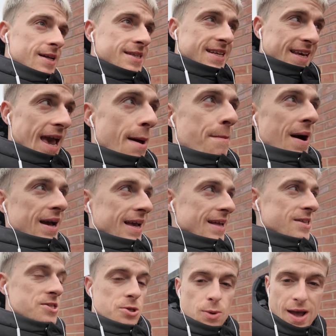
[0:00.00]
to get back
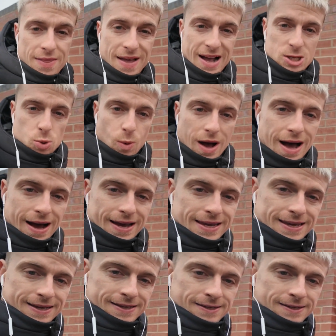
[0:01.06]
into it. And that's why